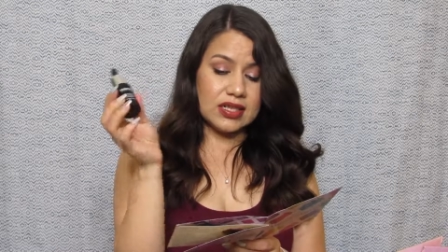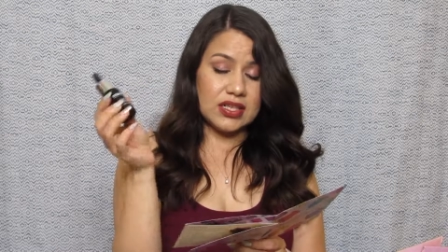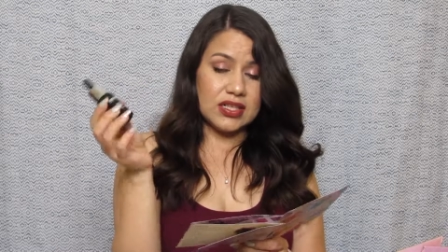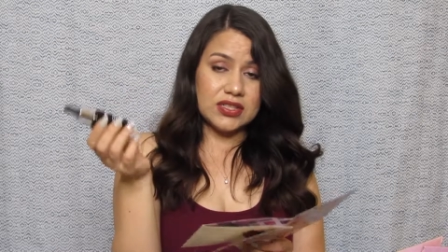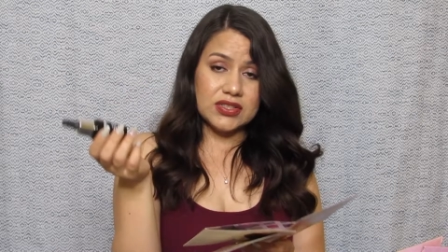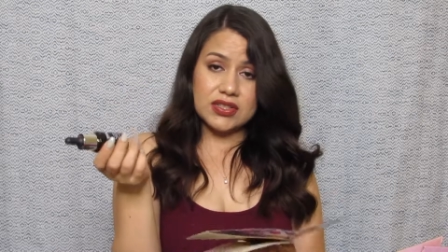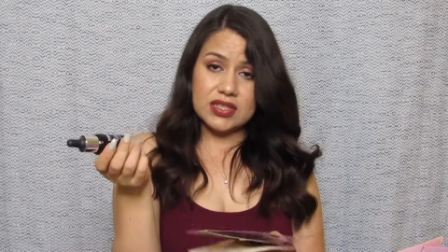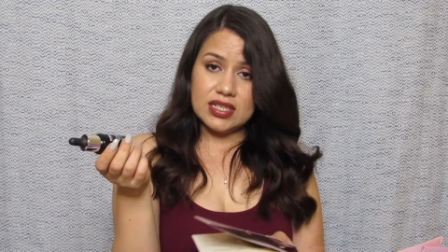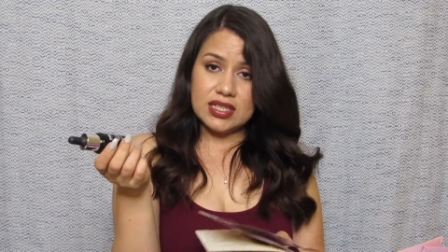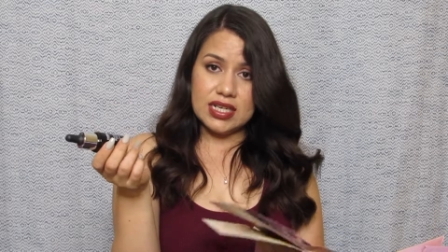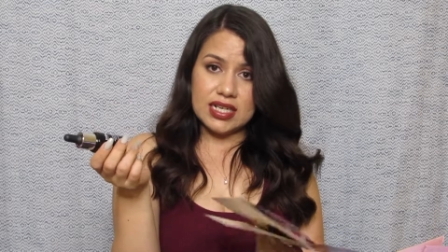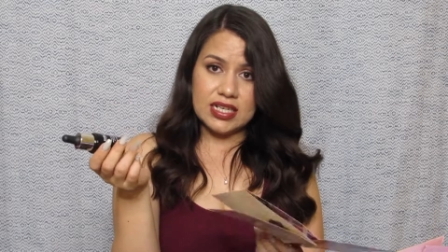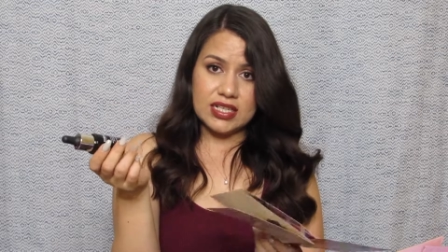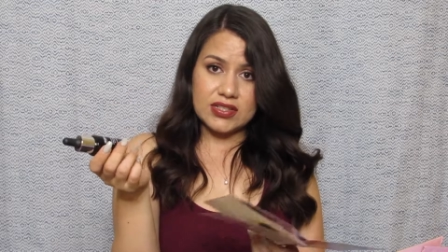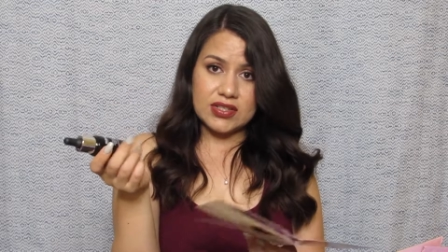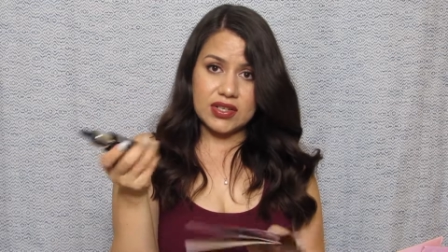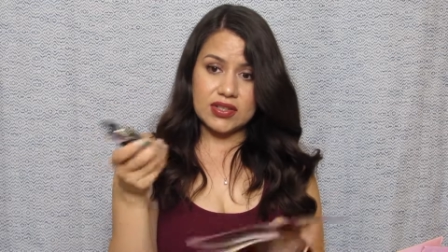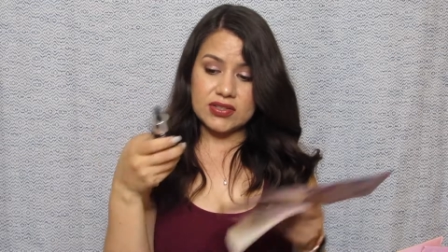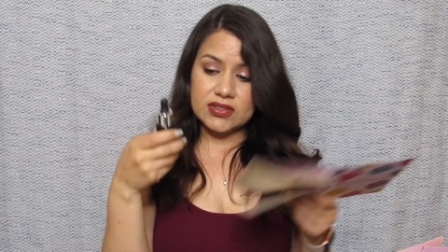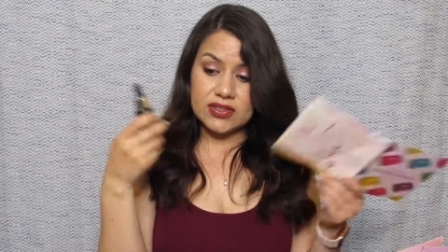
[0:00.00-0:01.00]

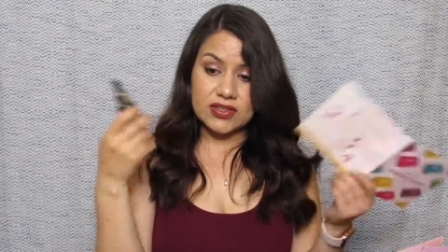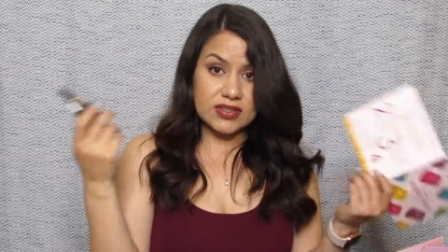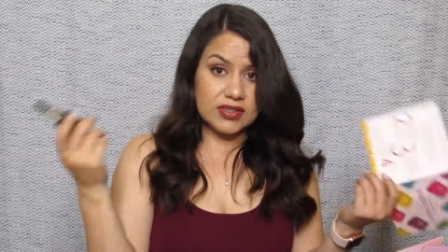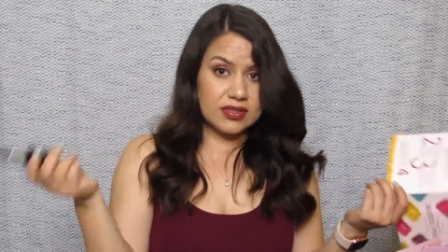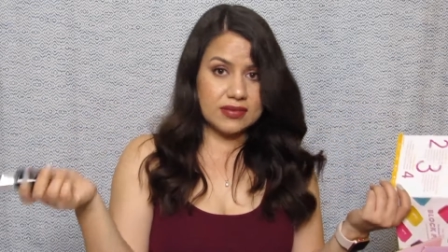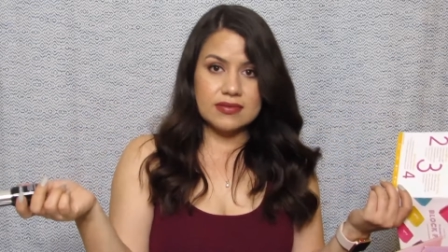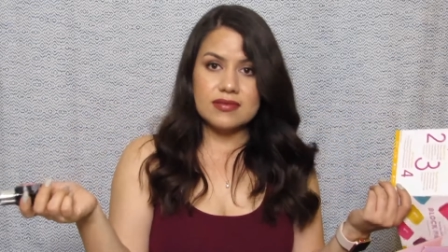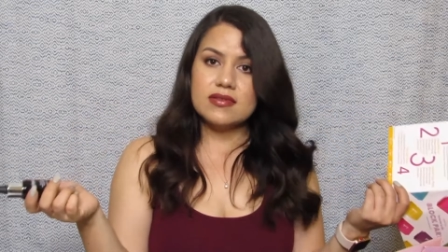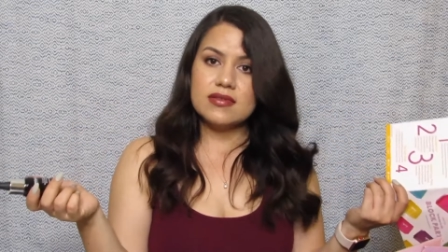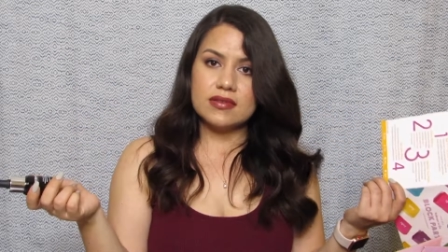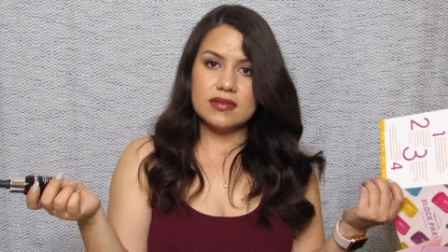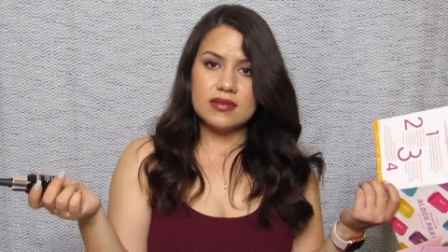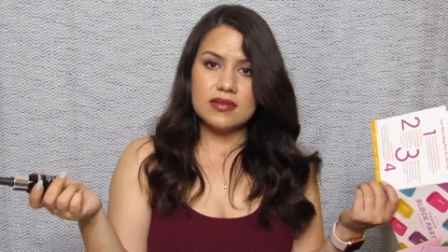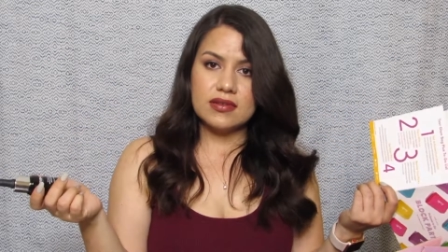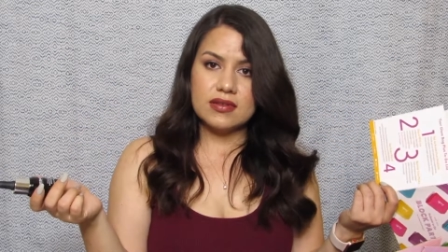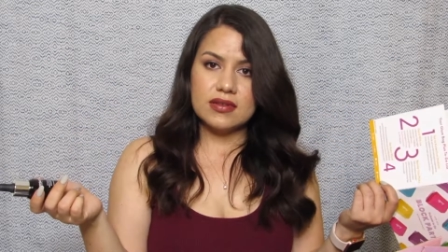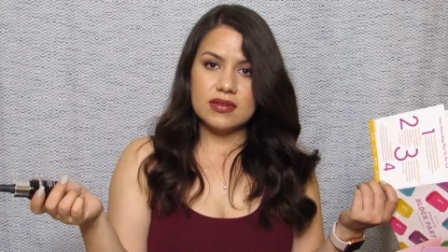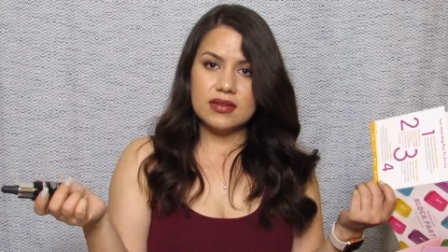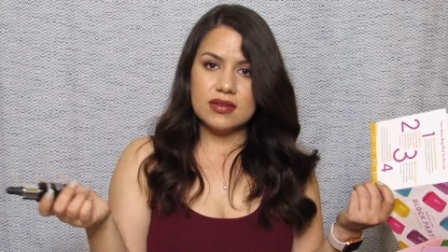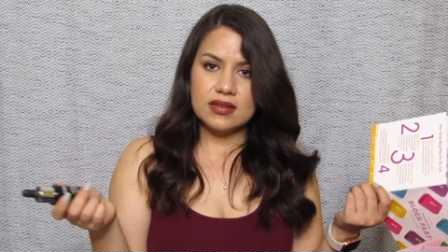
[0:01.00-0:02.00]
$180,
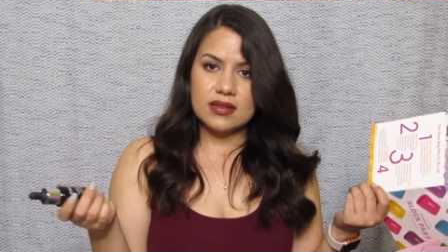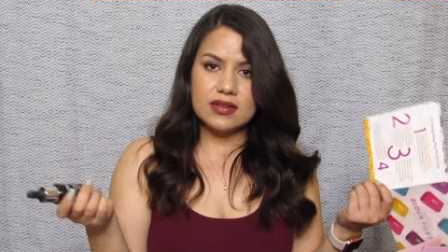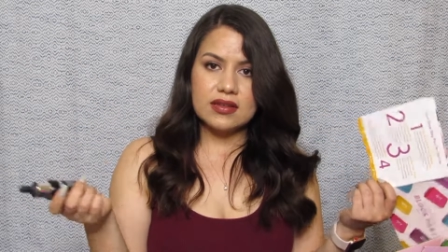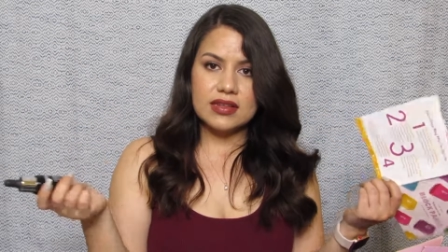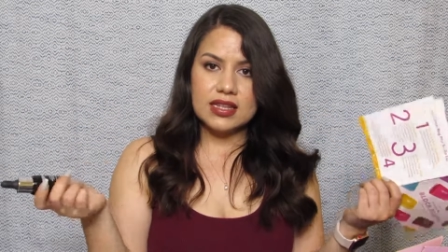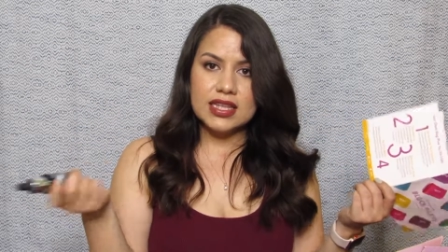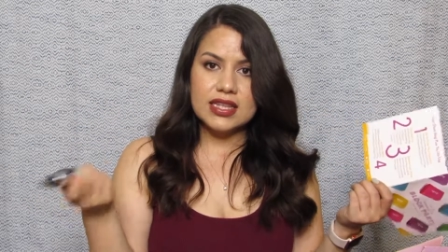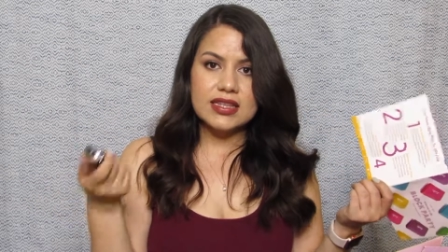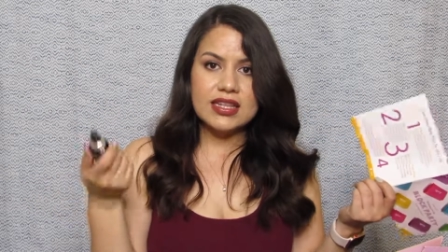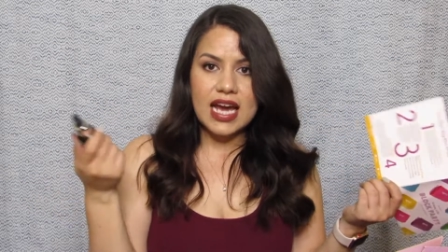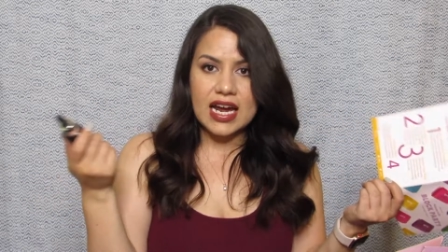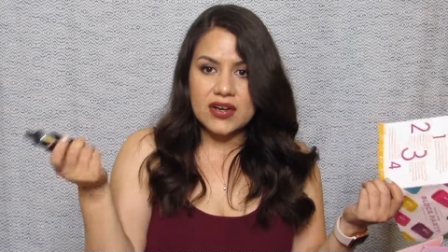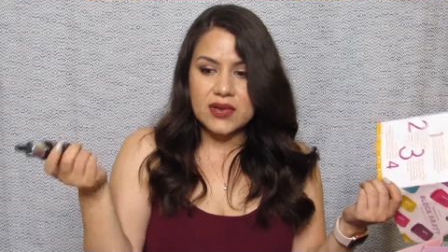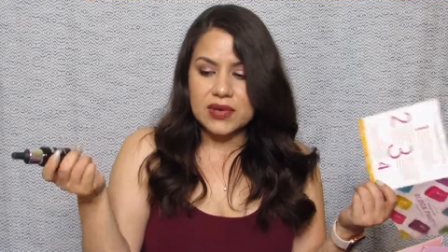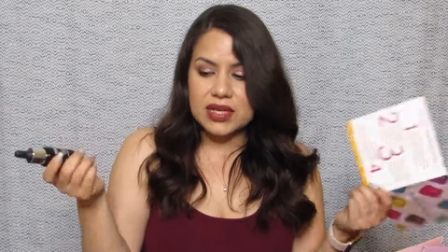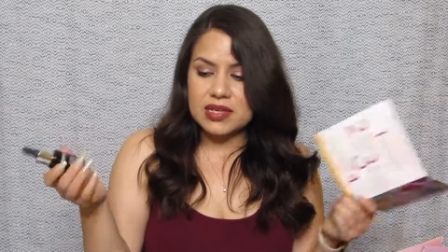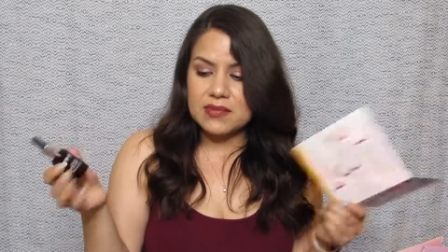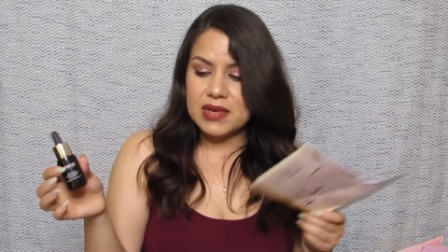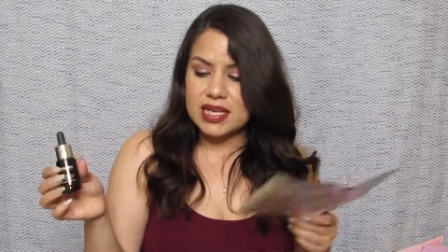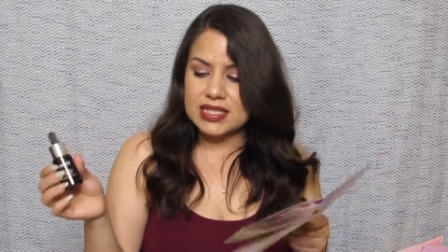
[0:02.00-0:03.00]
that
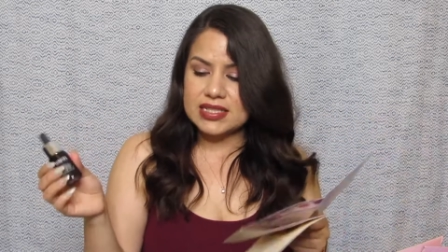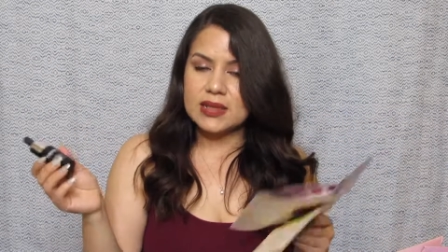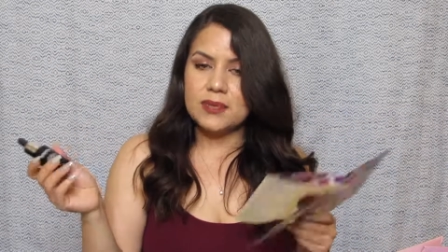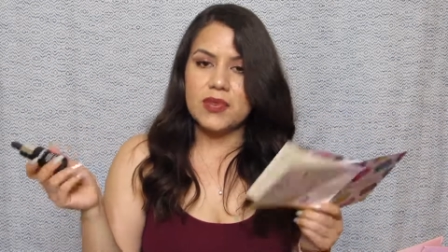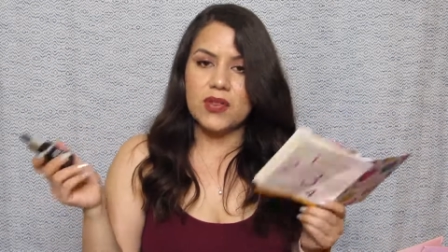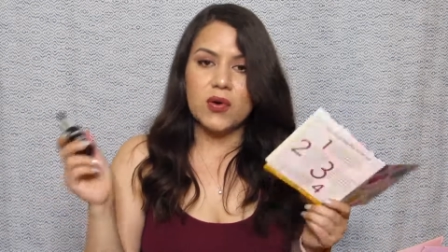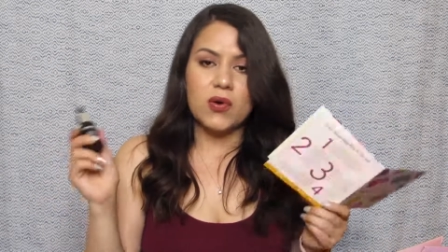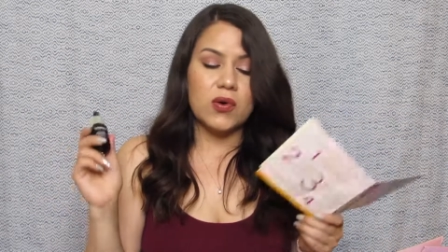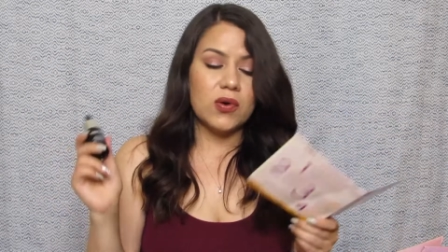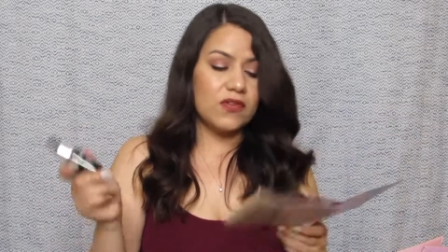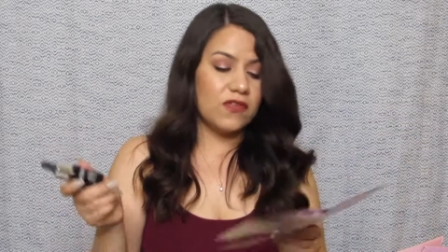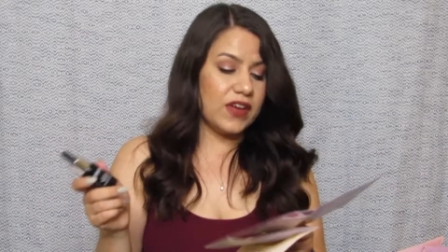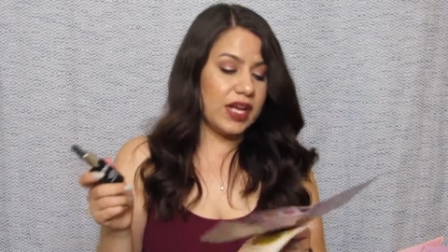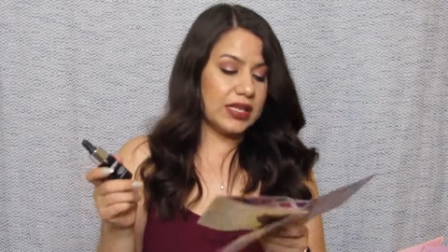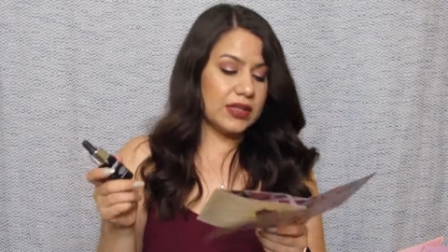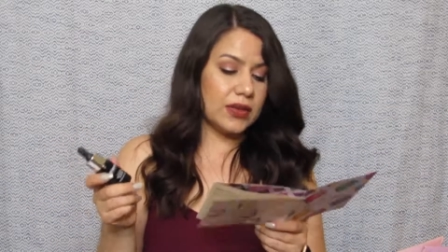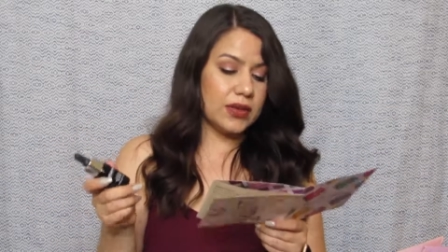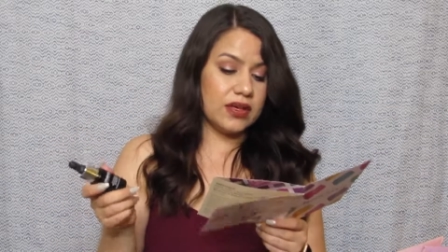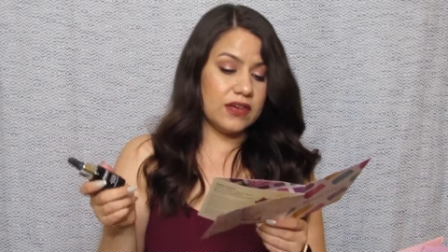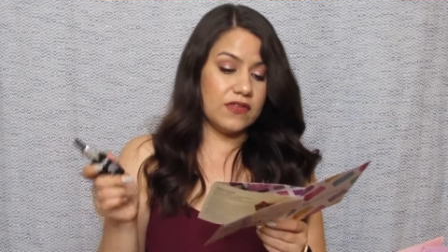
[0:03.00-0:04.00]
already makes up the whole
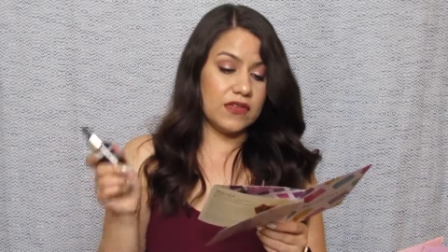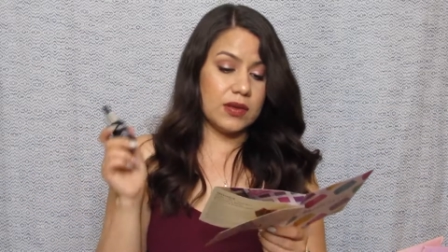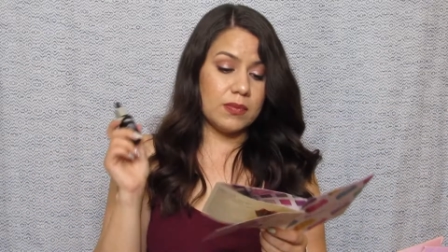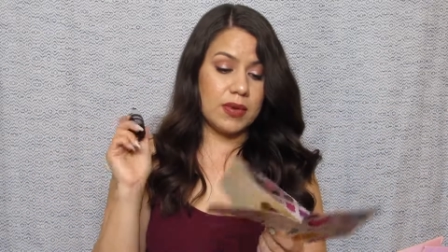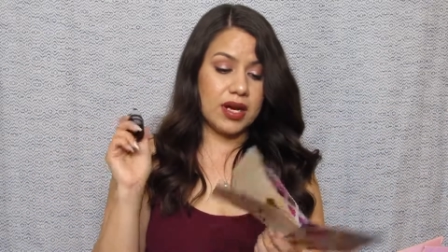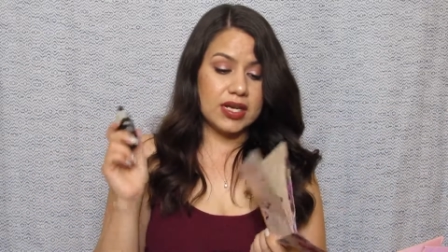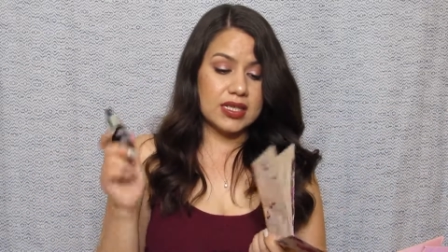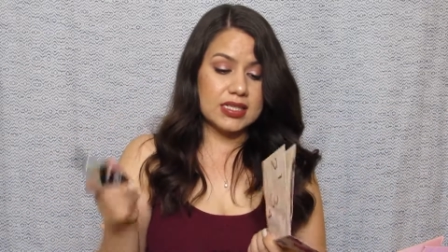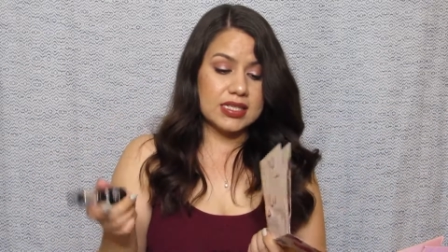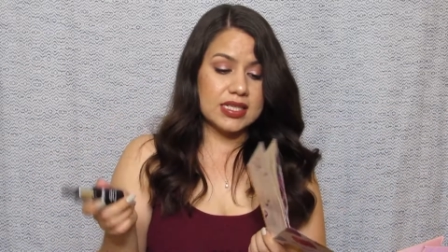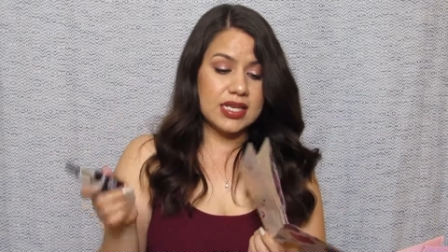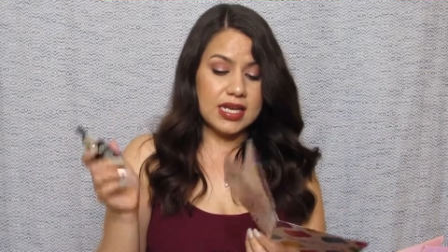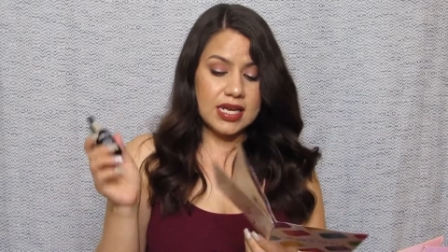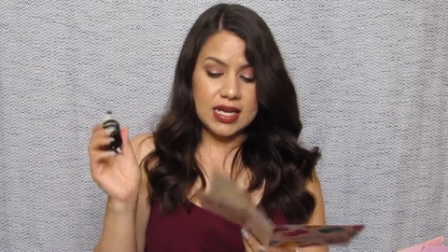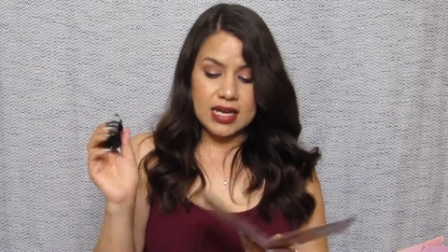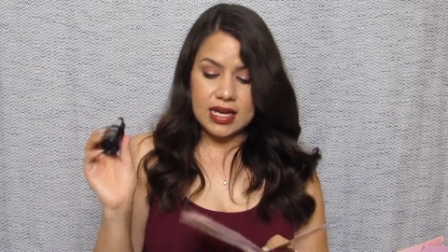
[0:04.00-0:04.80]
value of the box.